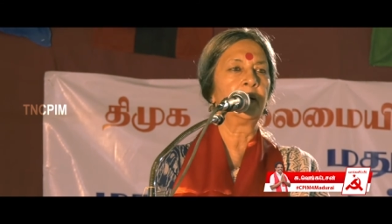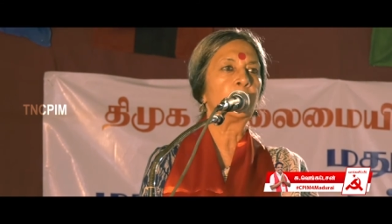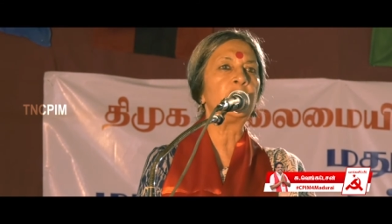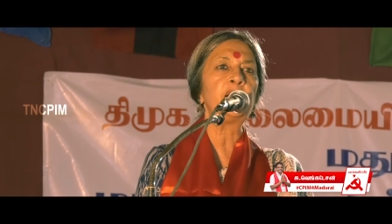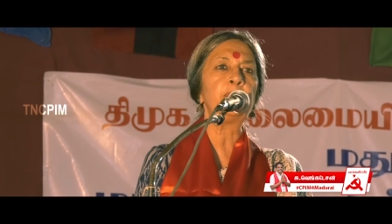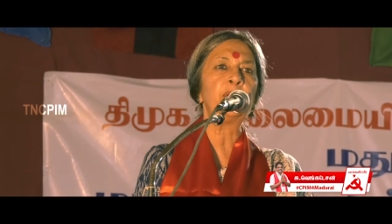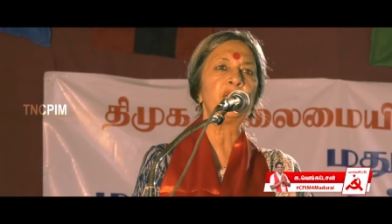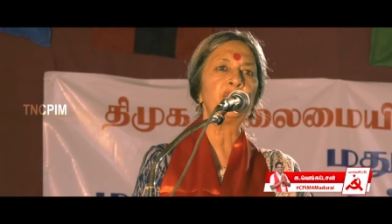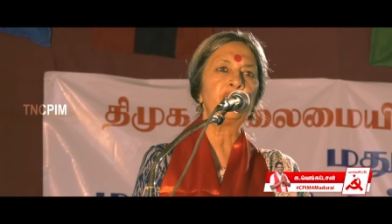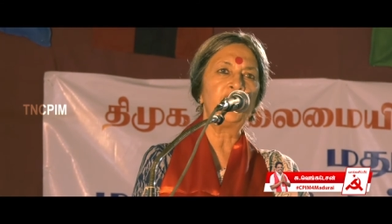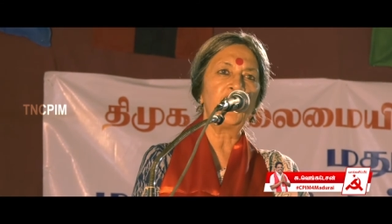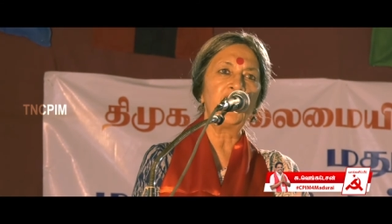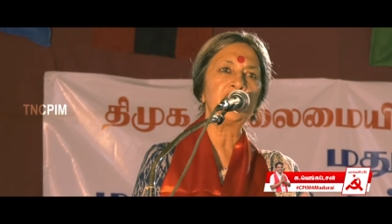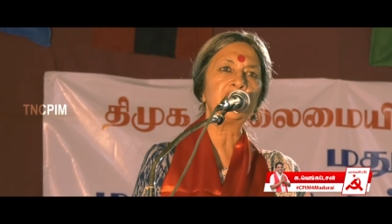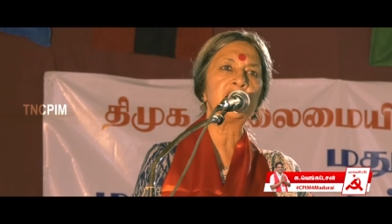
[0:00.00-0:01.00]
will be
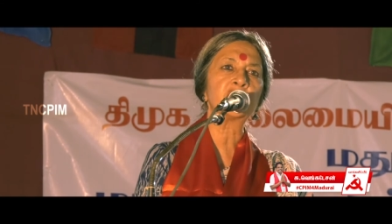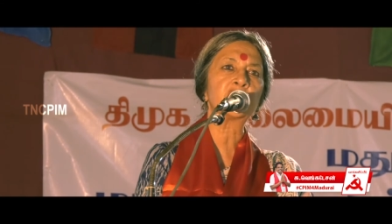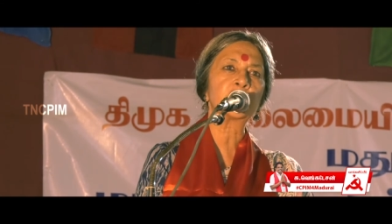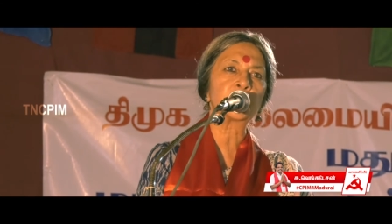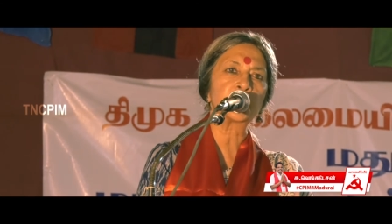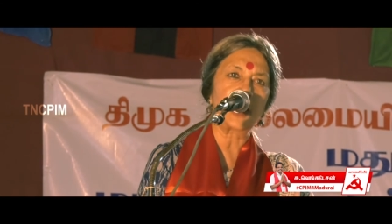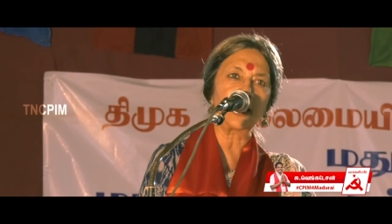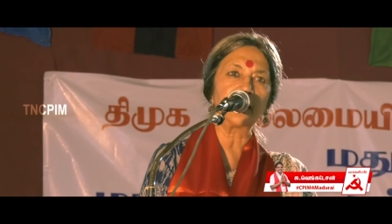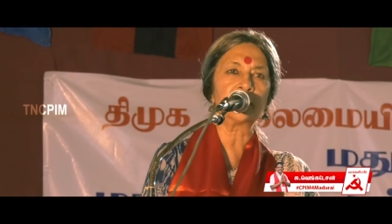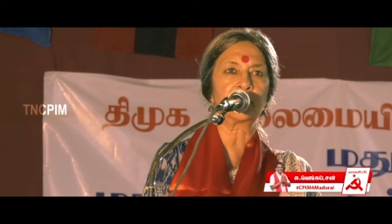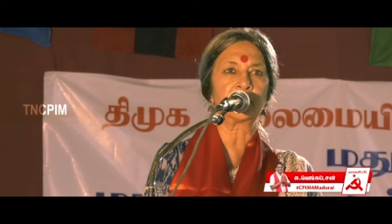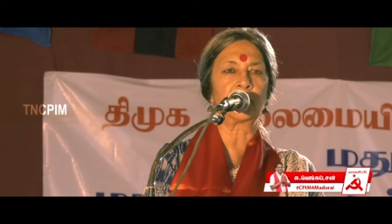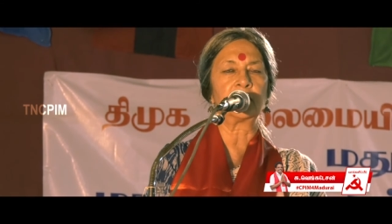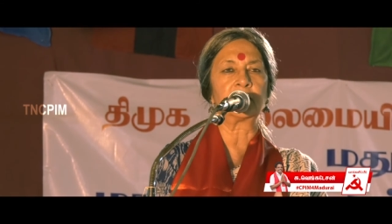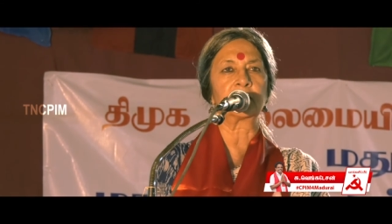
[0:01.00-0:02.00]
further
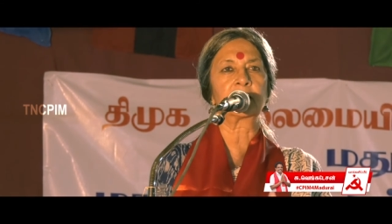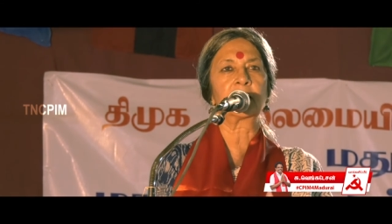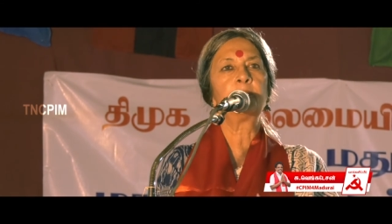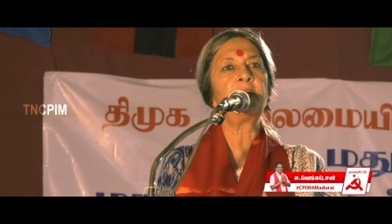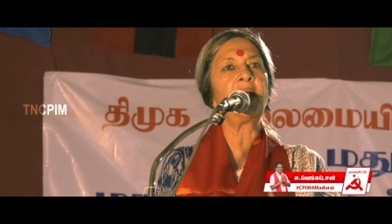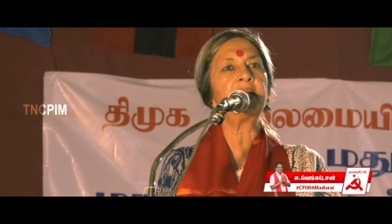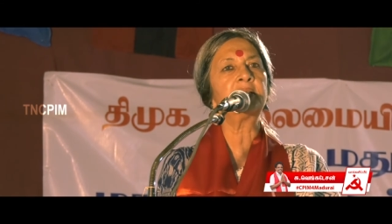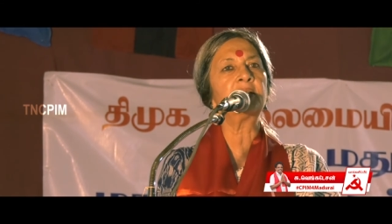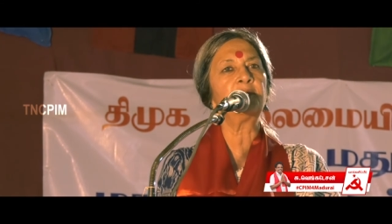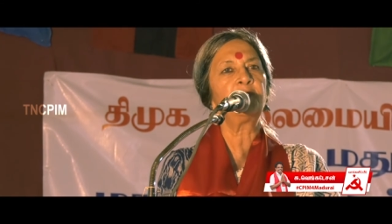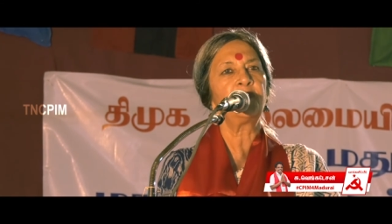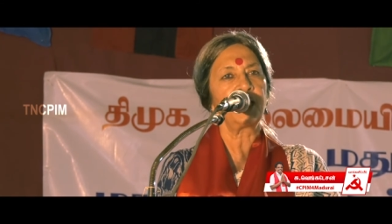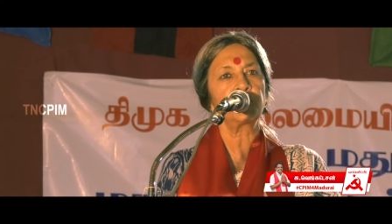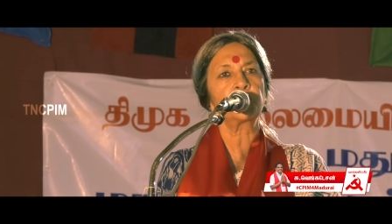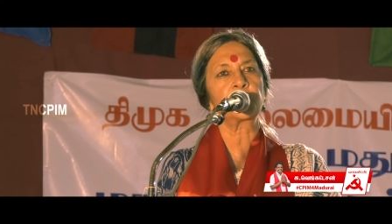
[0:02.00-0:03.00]
strengthened by the
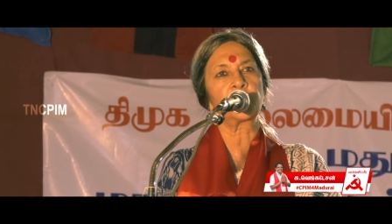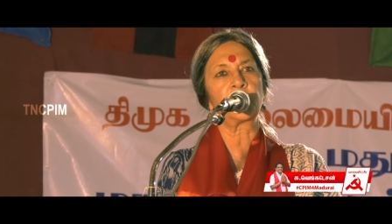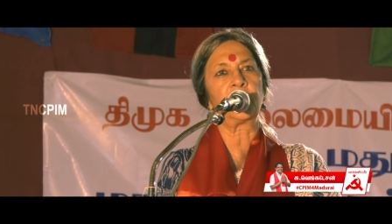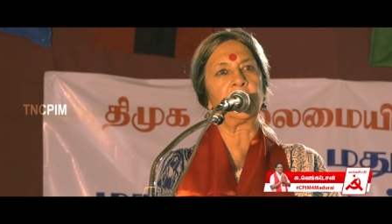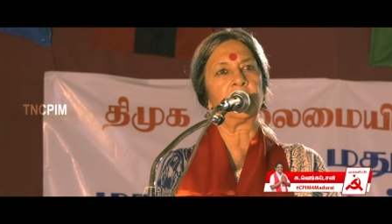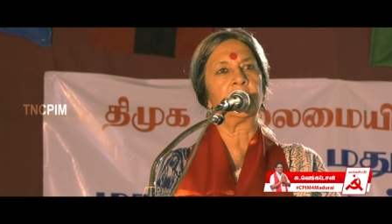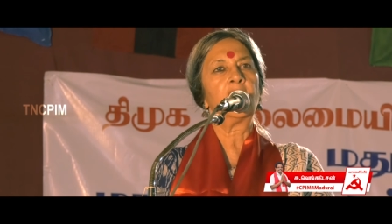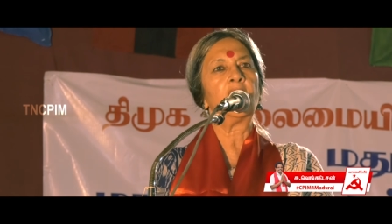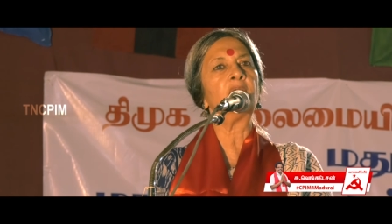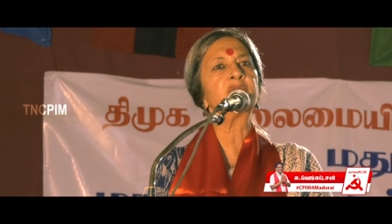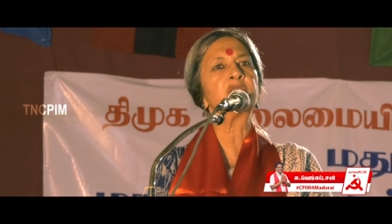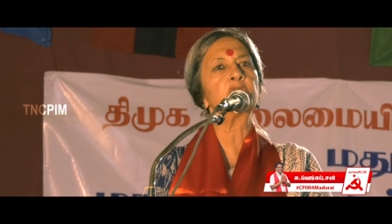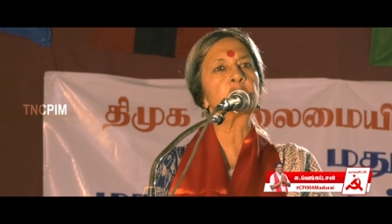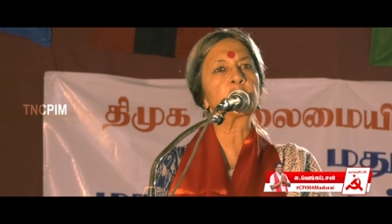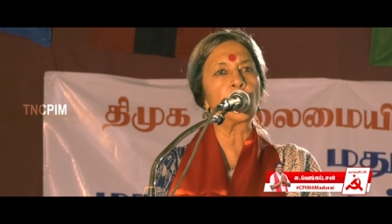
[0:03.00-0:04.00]
victory
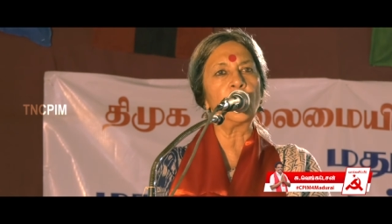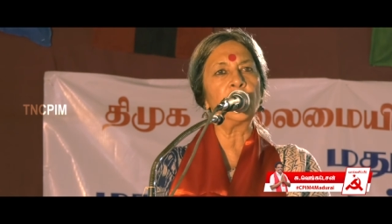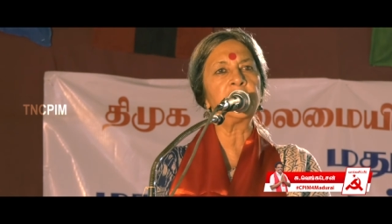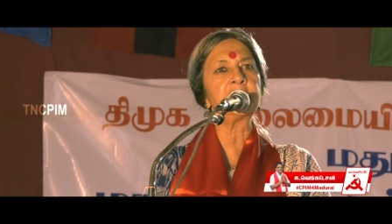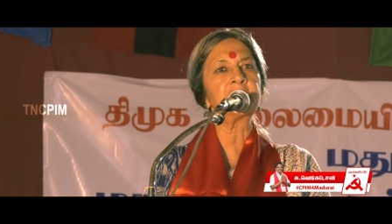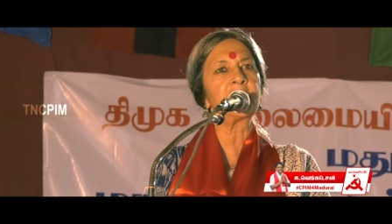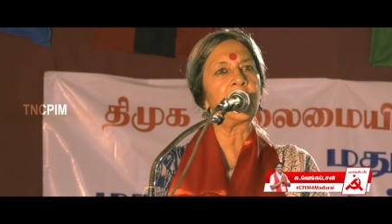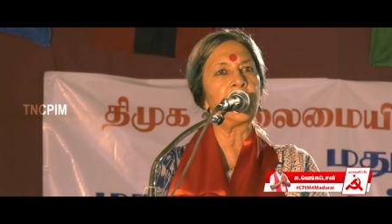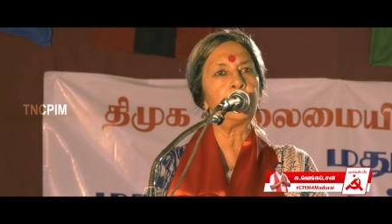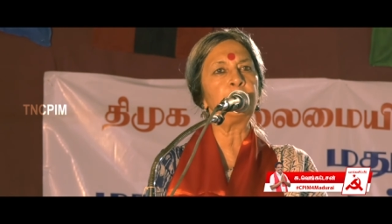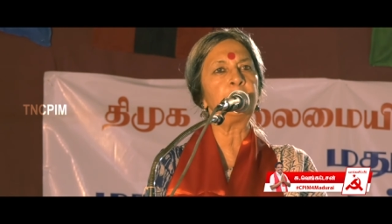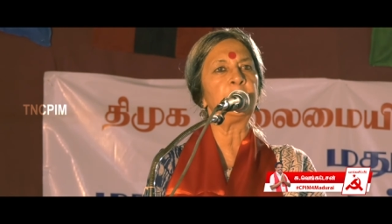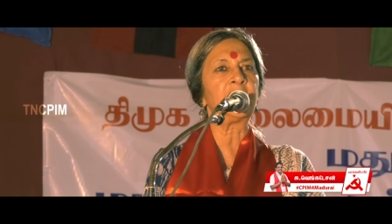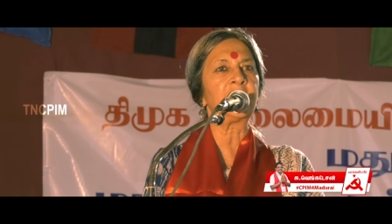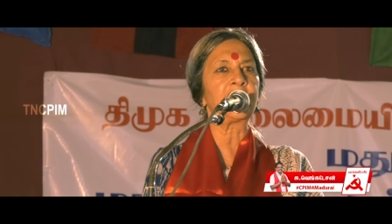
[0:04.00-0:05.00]
of the joint
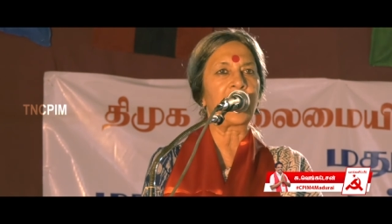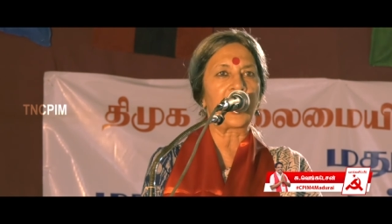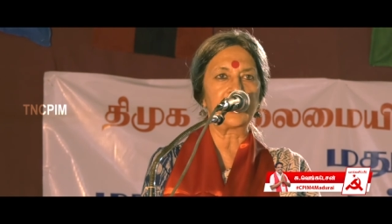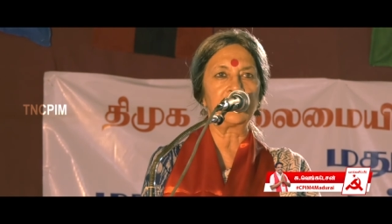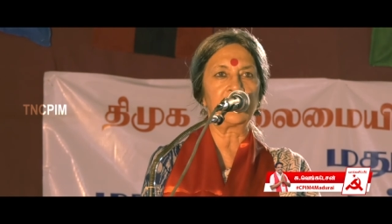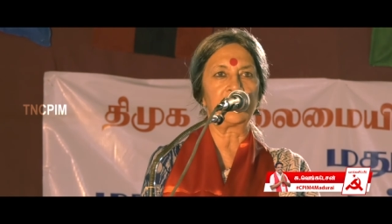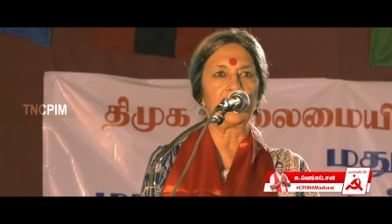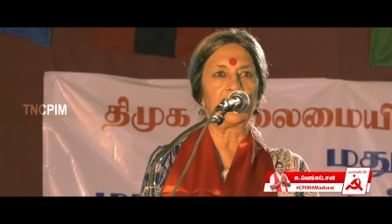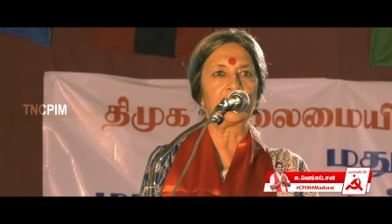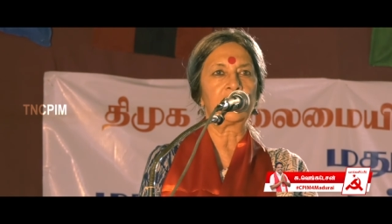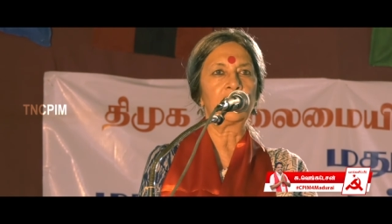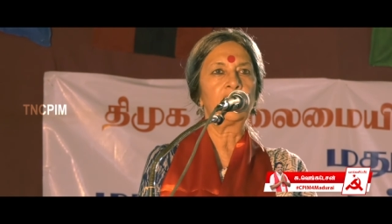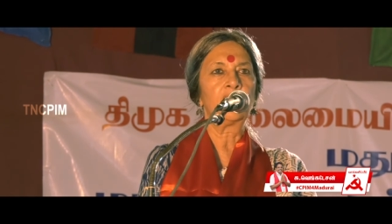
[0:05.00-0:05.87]
M P candidate,